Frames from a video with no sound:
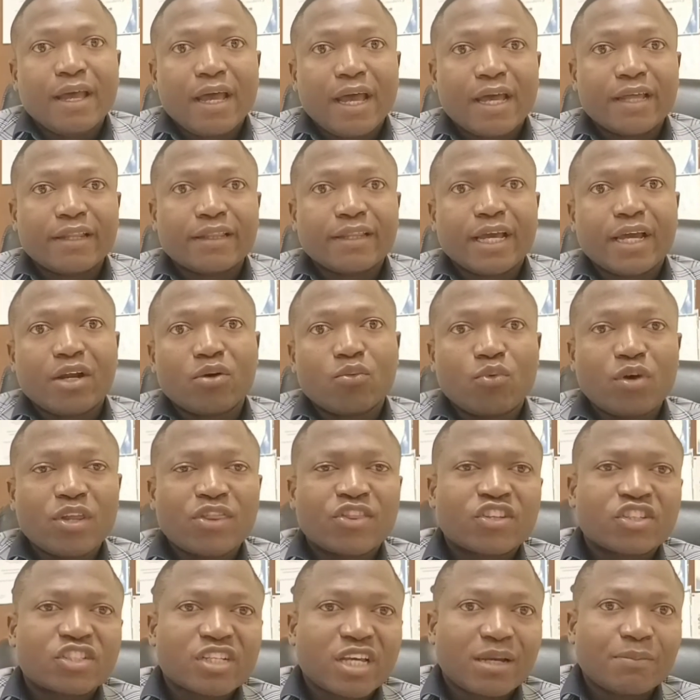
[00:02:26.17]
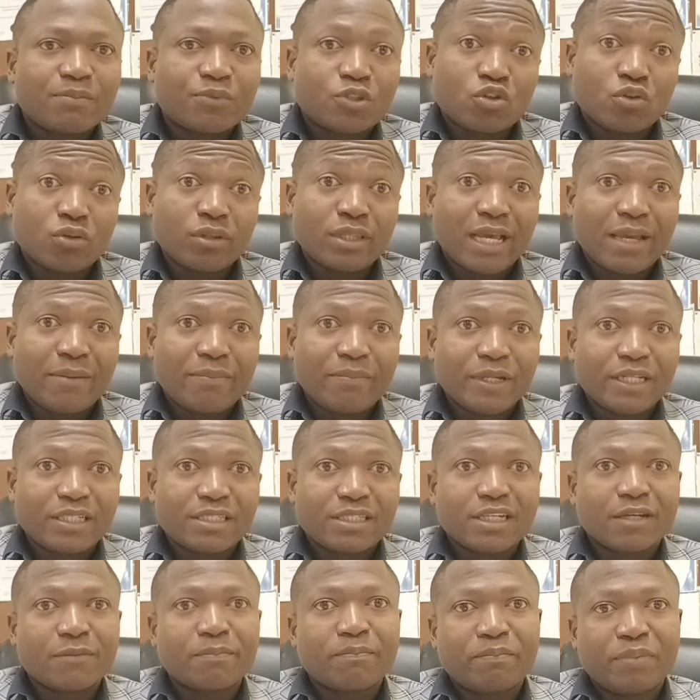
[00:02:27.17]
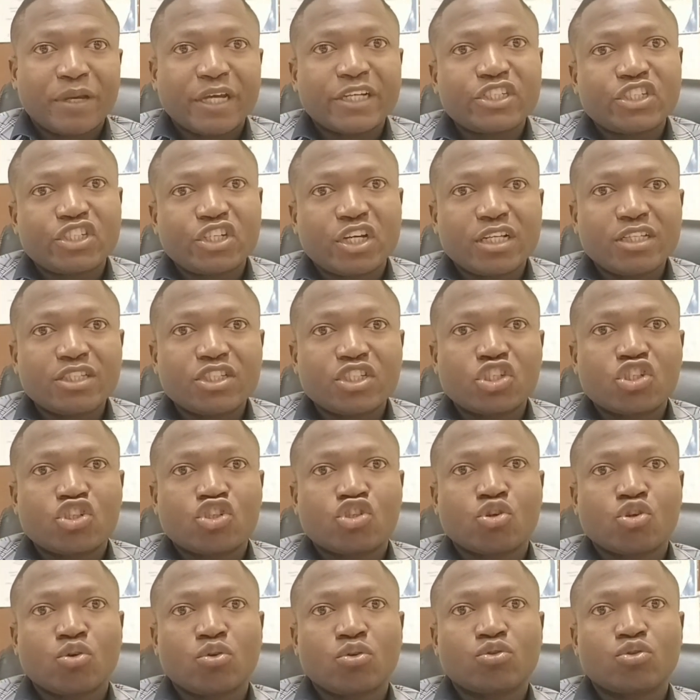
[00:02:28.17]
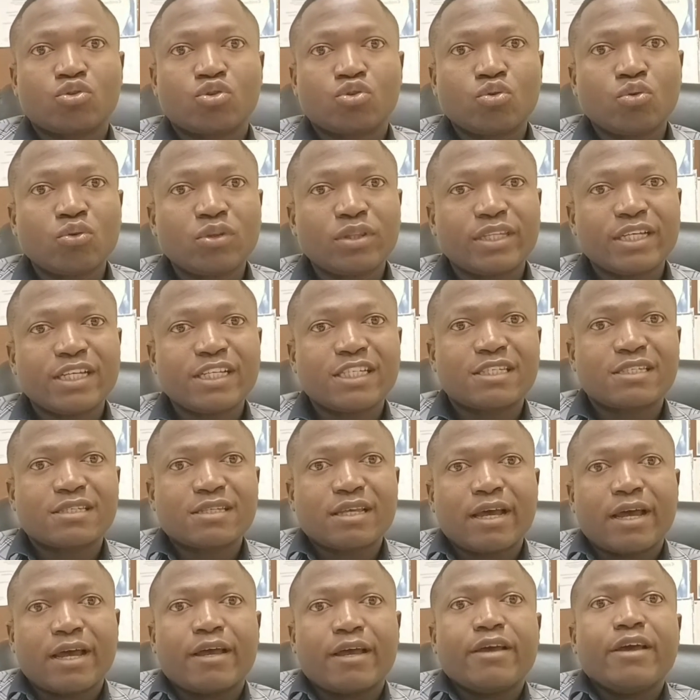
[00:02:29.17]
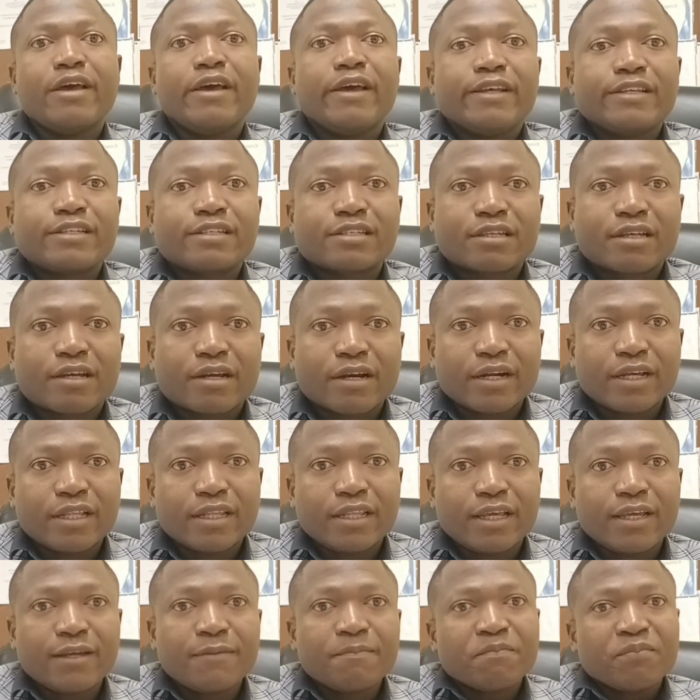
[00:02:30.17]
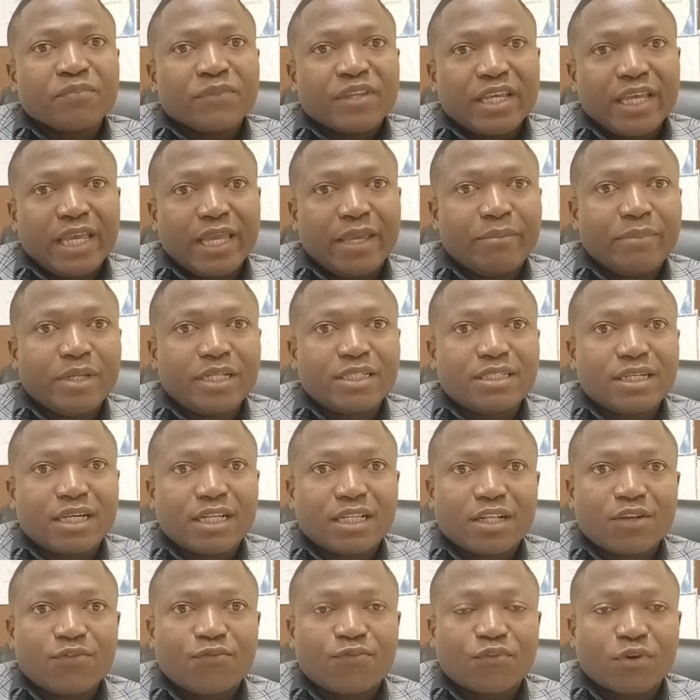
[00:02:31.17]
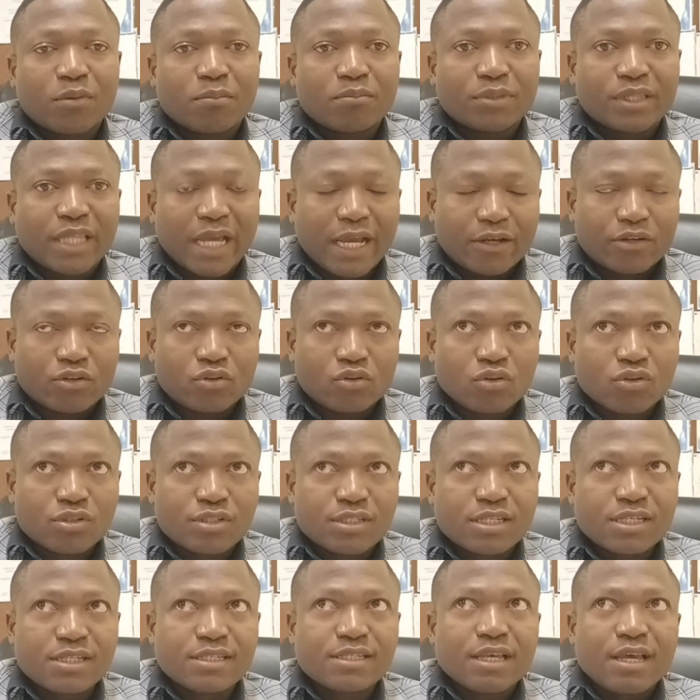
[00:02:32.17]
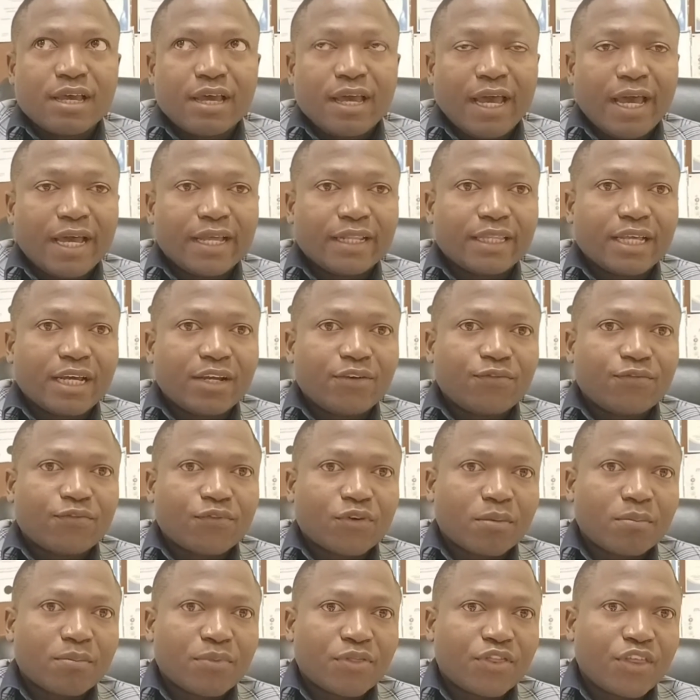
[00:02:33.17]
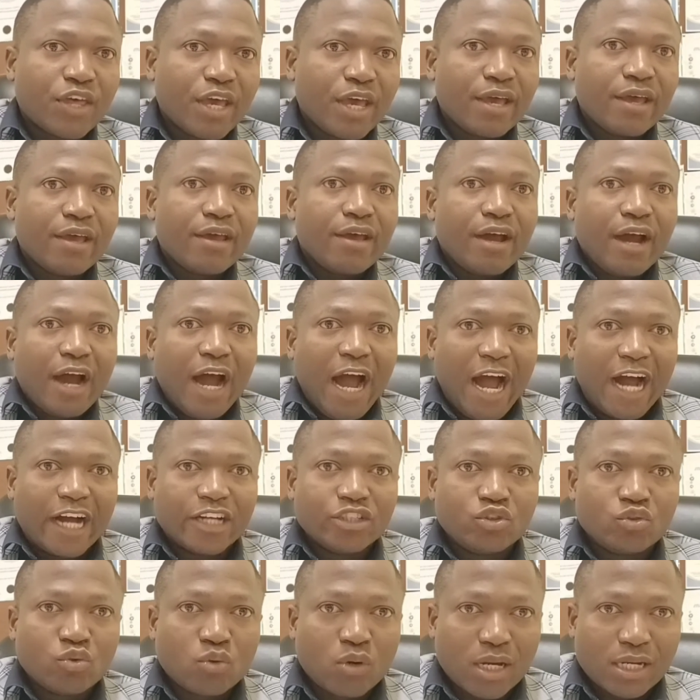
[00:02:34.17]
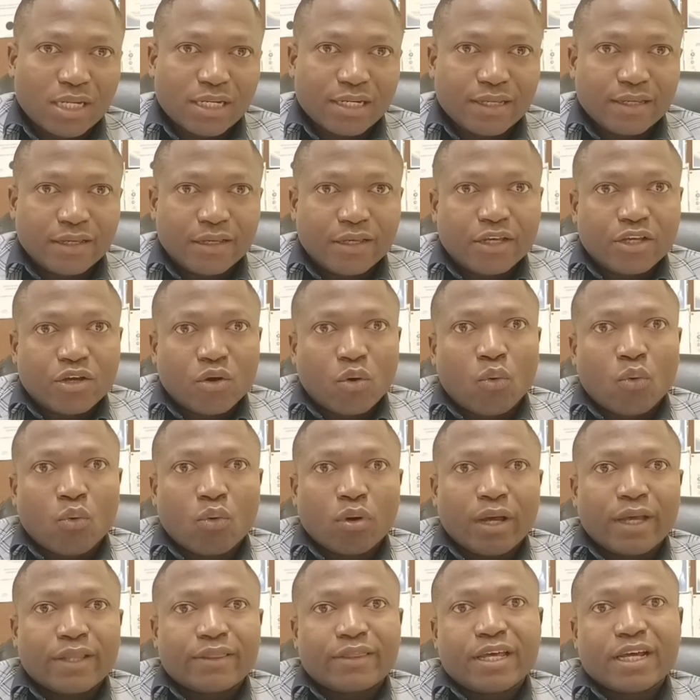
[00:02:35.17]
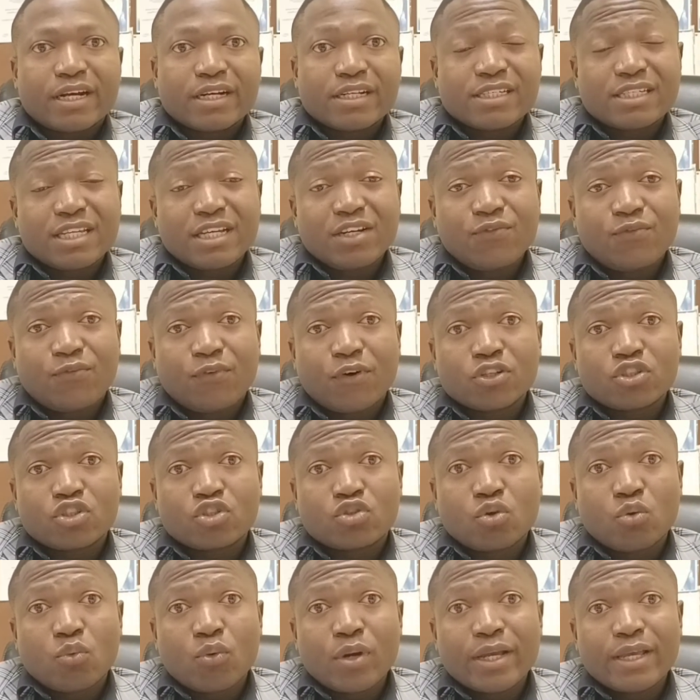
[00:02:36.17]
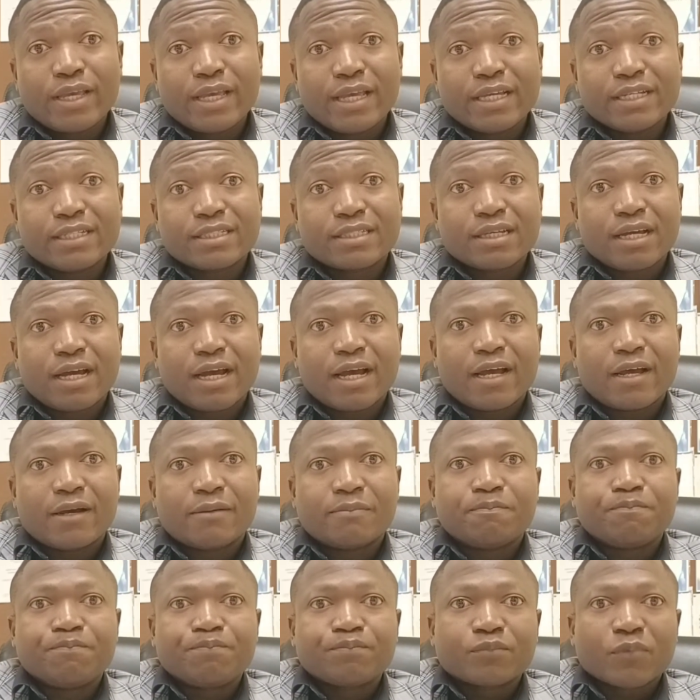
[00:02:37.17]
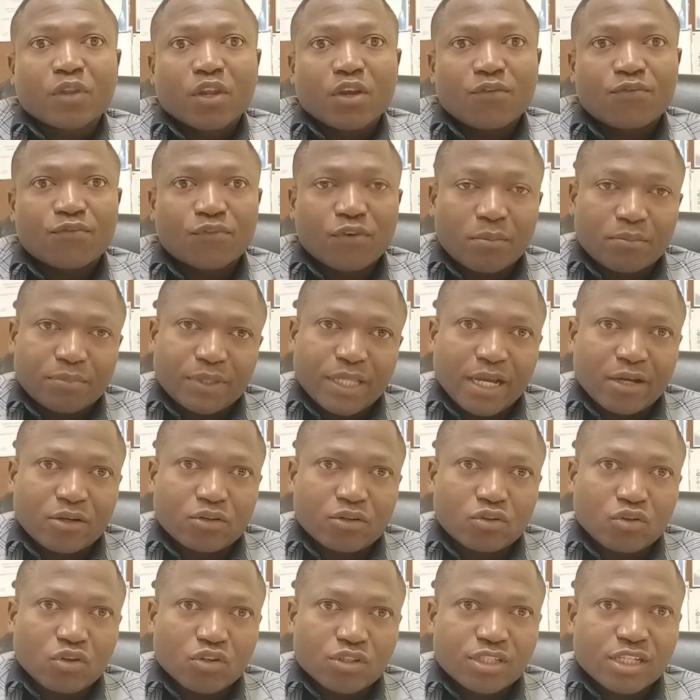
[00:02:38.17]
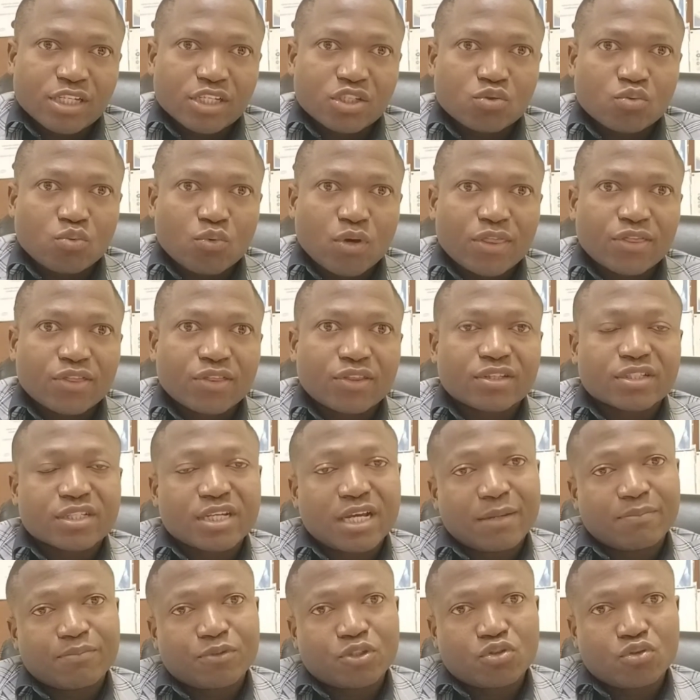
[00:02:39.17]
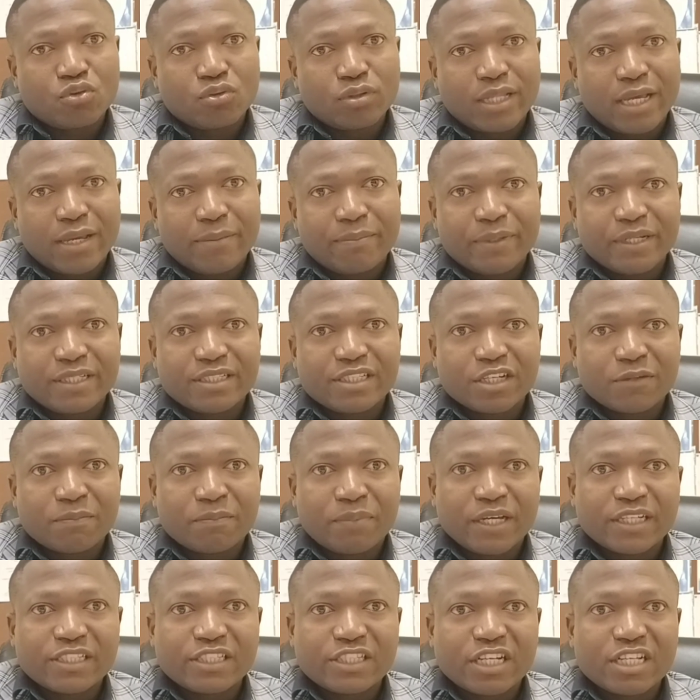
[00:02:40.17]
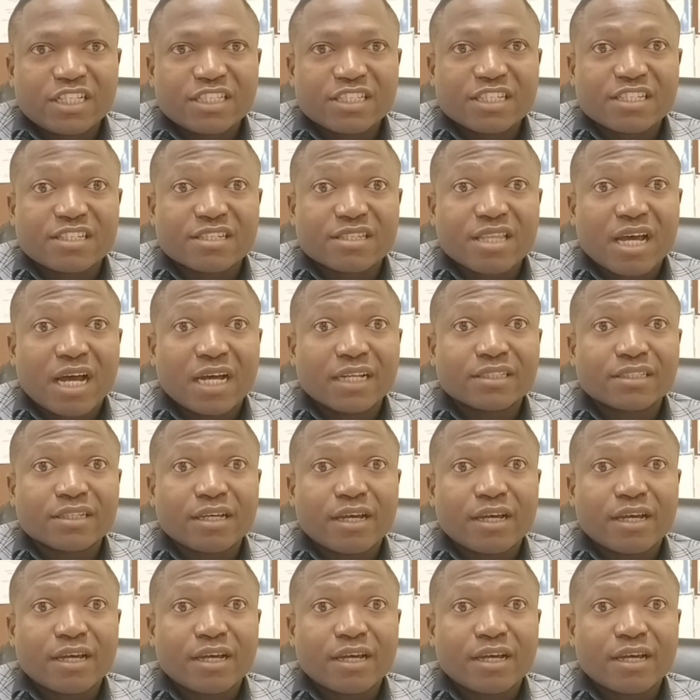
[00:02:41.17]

And then with type 2 diabetic patients should do this screening immediately from diagnosis, and then from there annually. The reason for doing it from diagnosis with type 2 diabetic patients is that